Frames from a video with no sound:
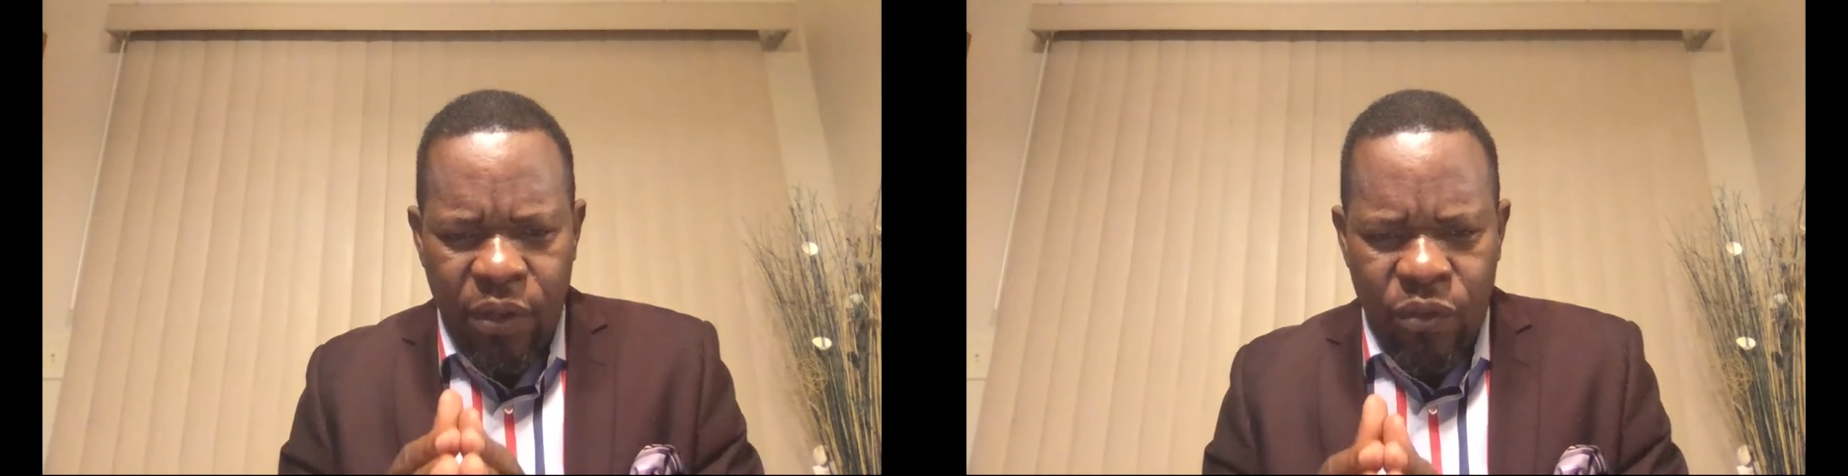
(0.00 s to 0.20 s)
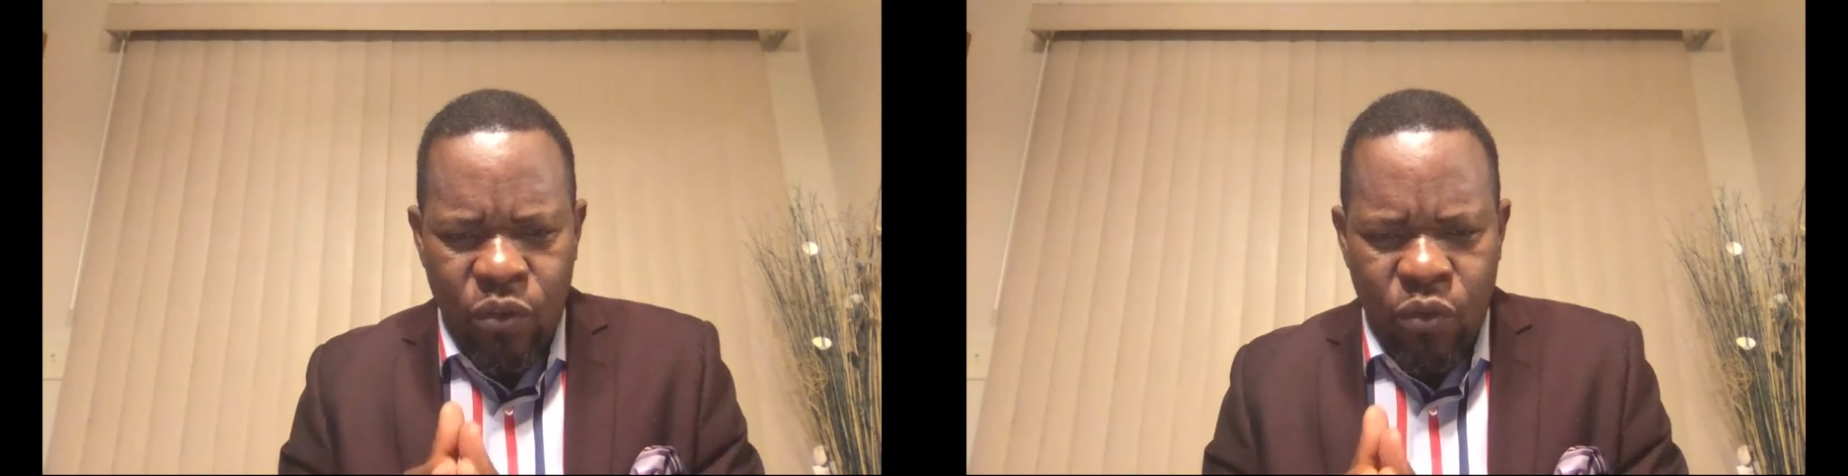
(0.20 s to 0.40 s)

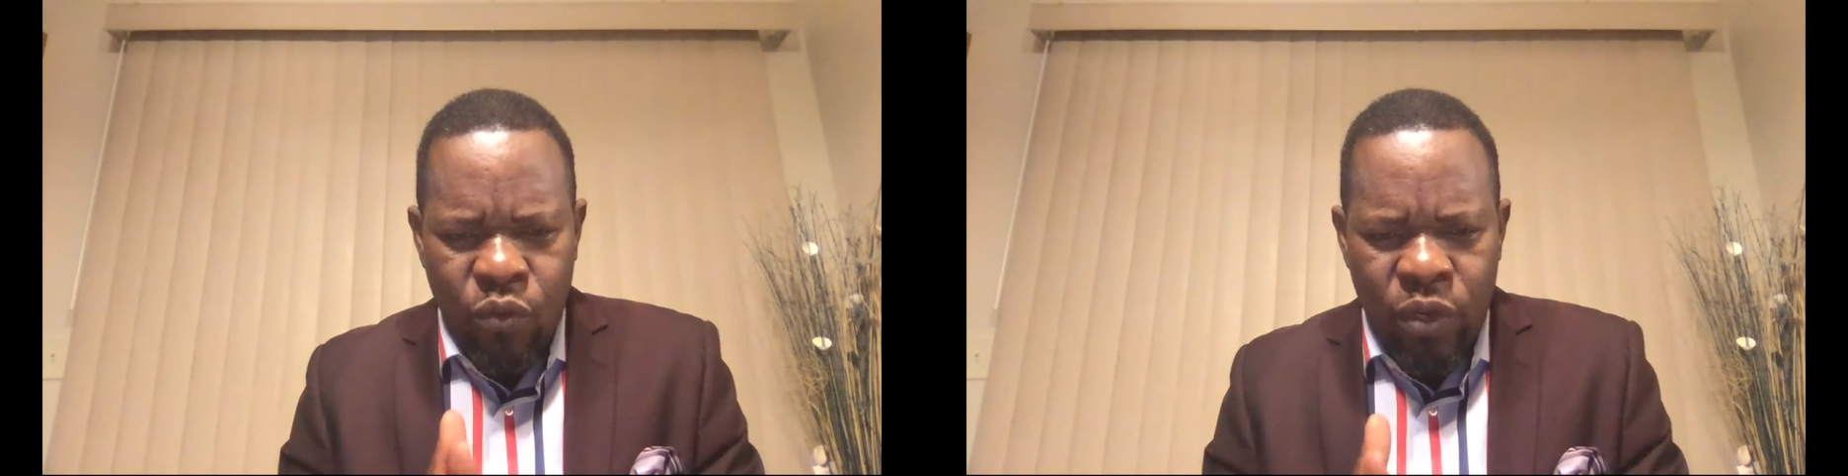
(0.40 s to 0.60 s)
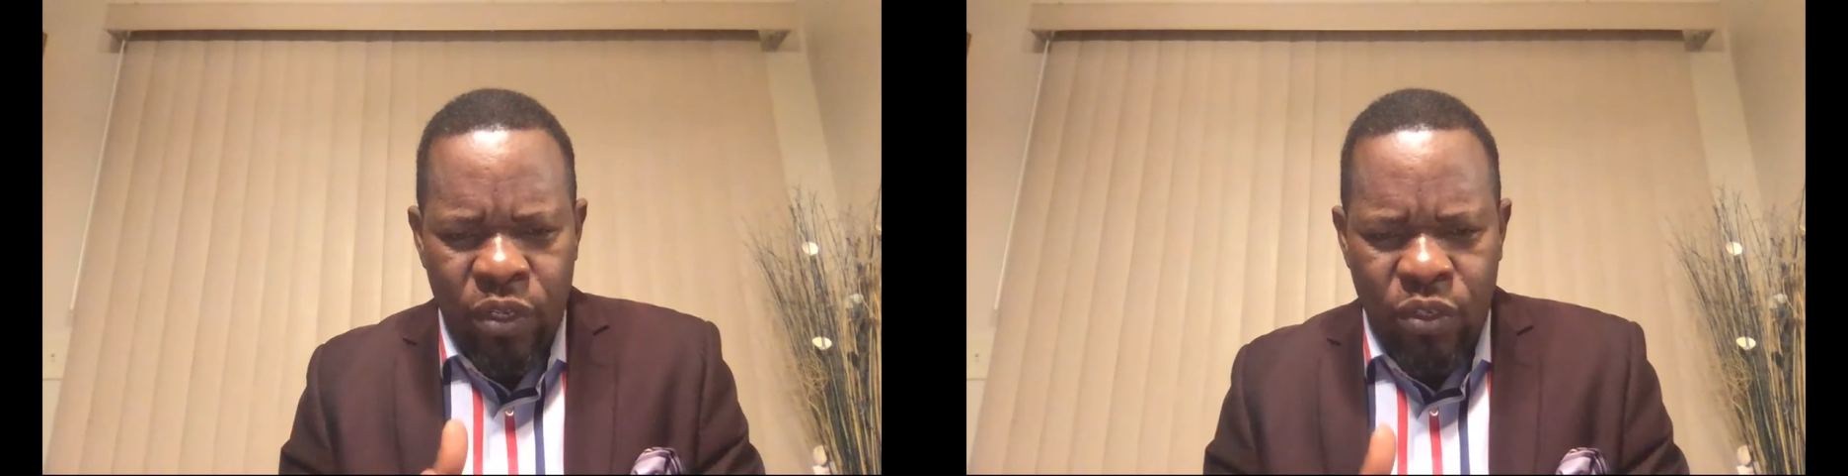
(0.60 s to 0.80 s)
So
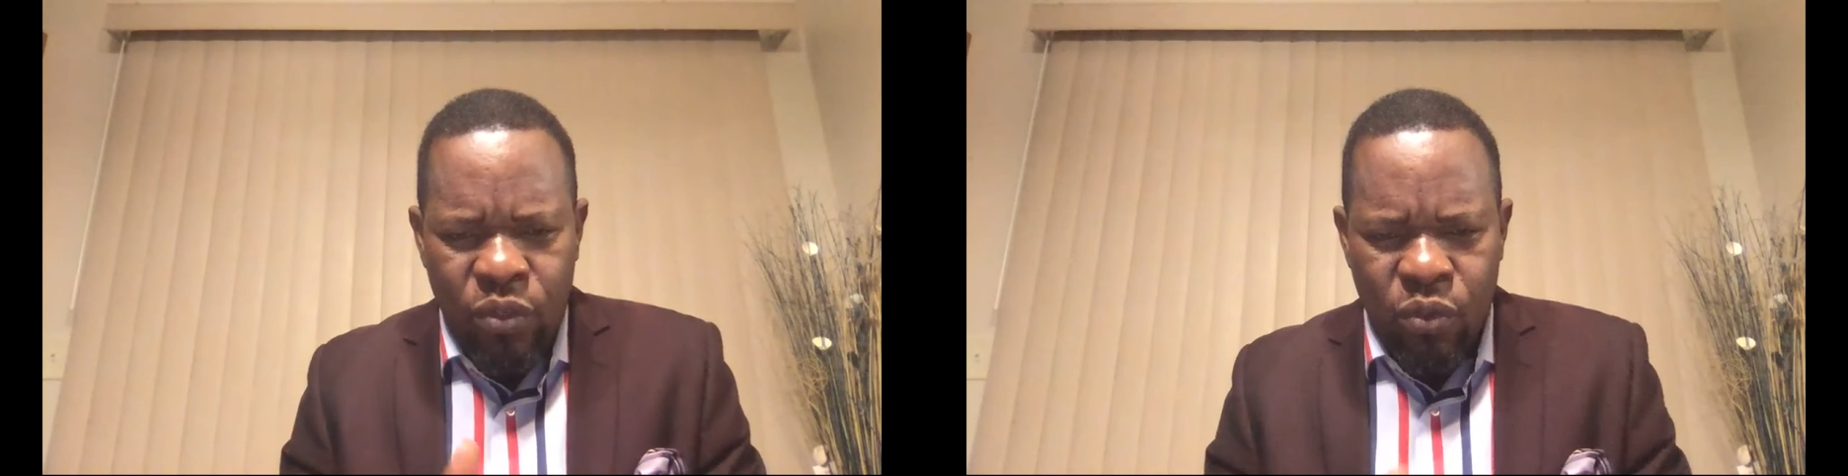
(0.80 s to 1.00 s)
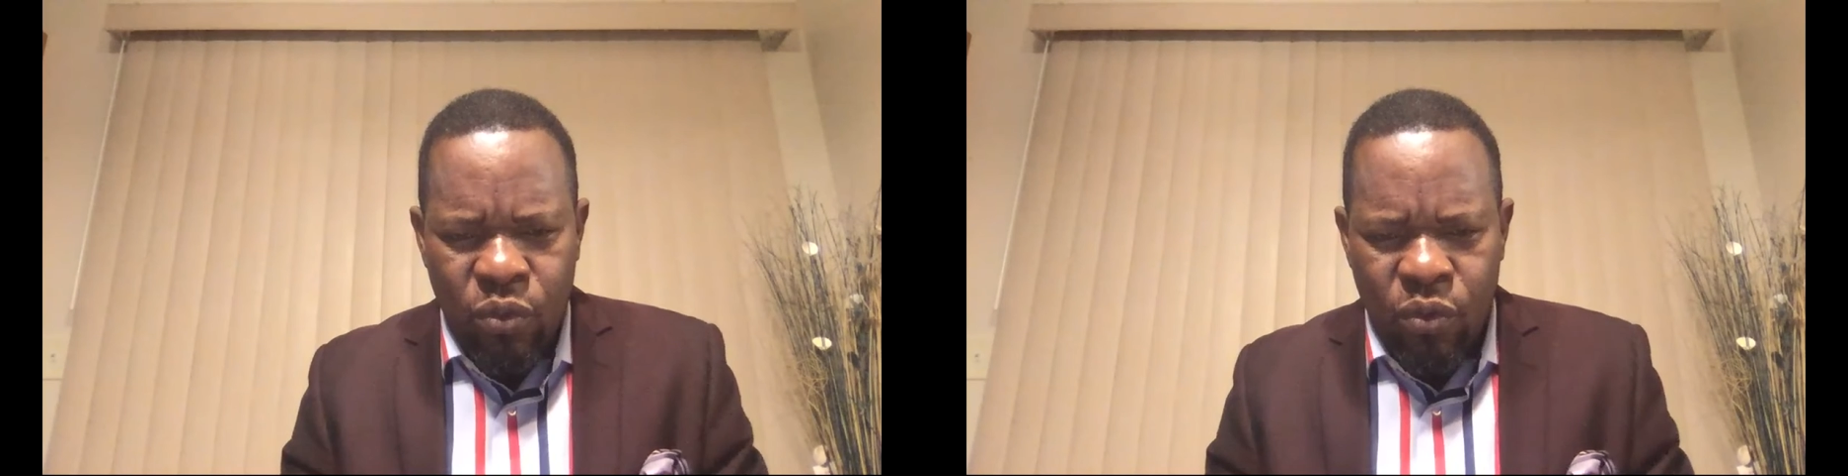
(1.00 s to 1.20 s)
we need
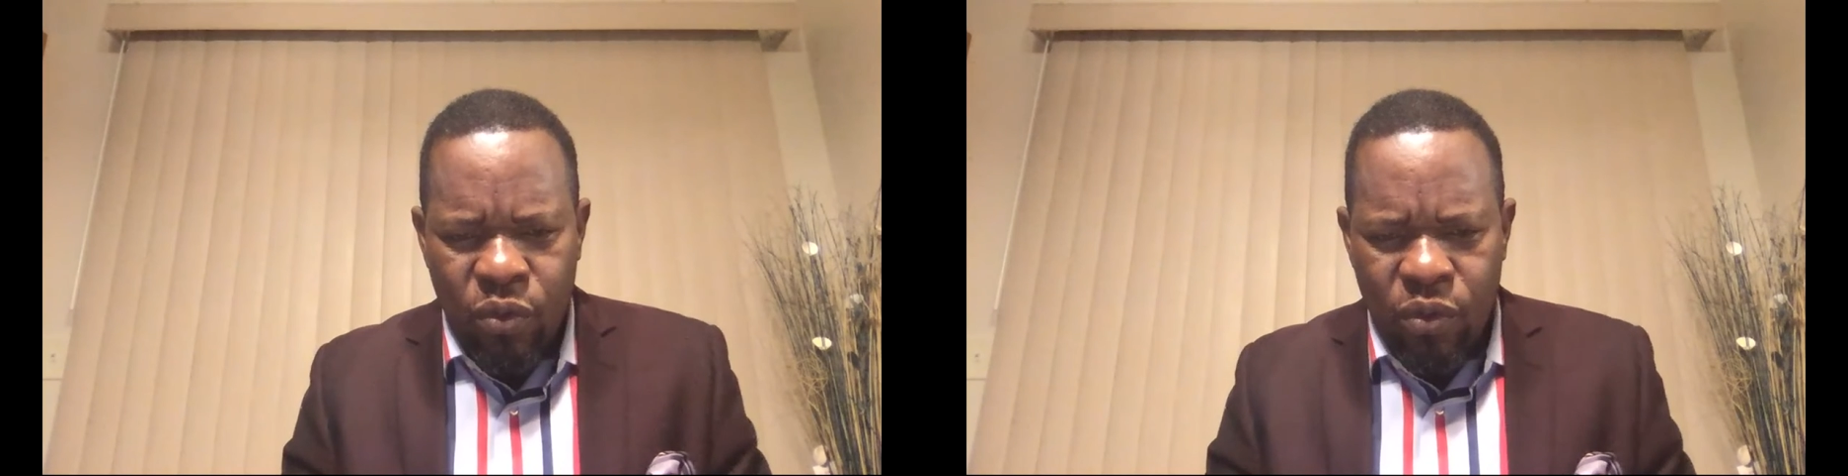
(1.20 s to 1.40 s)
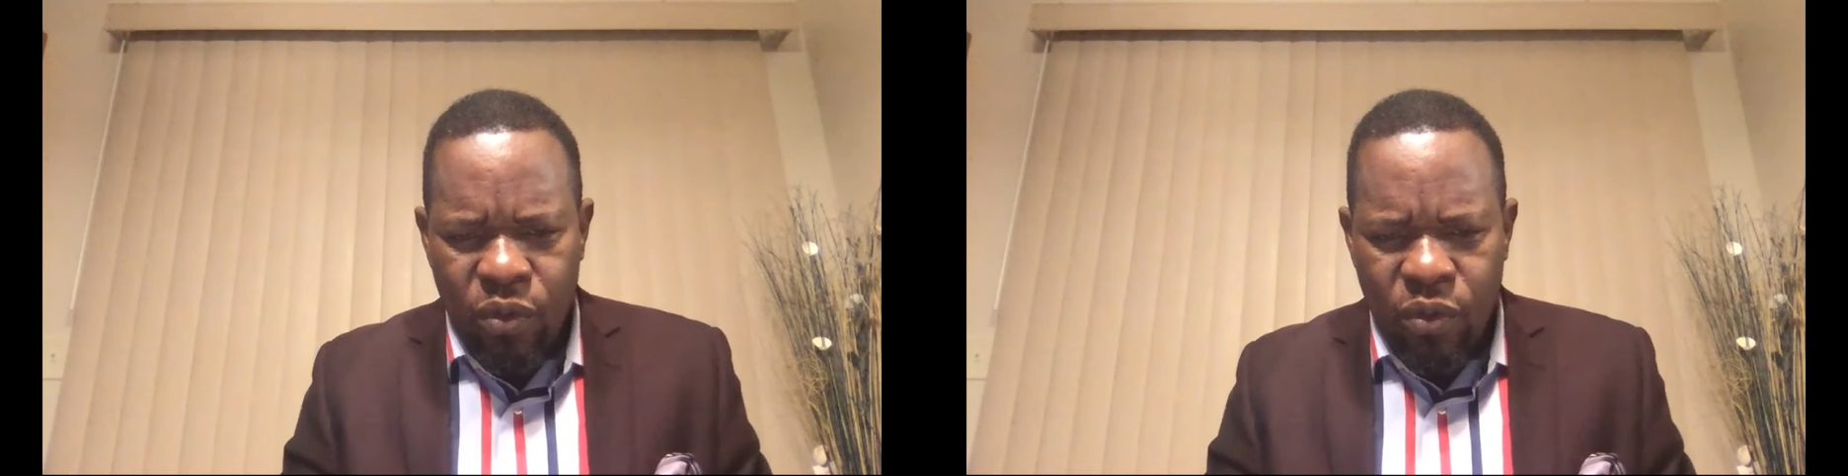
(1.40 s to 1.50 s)
to